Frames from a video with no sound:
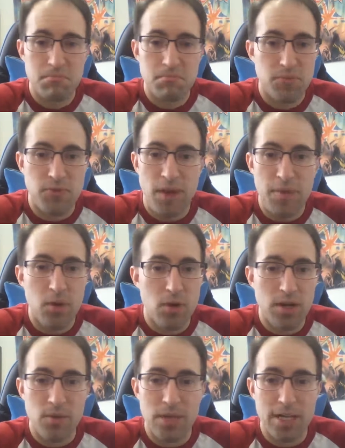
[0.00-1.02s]

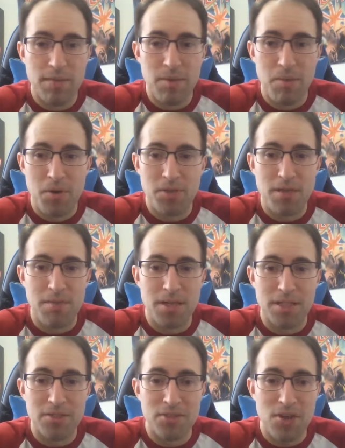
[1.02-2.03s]
February when I get my birthday
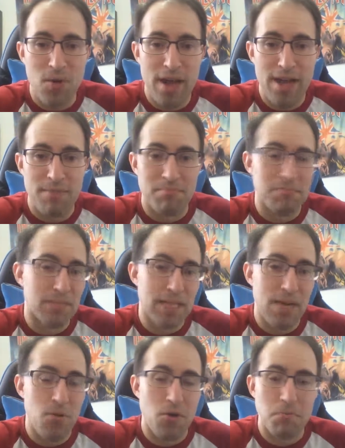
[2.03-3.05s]
money and just go ham and
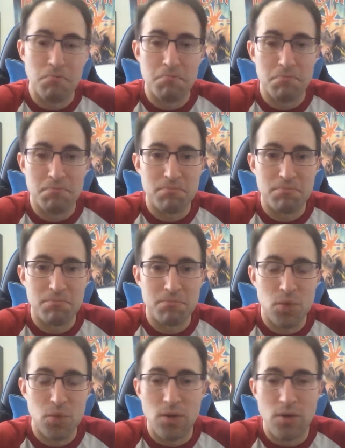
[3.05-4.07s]
get one.
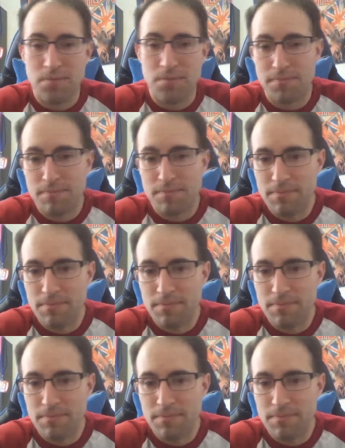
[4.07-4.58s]
Who knows?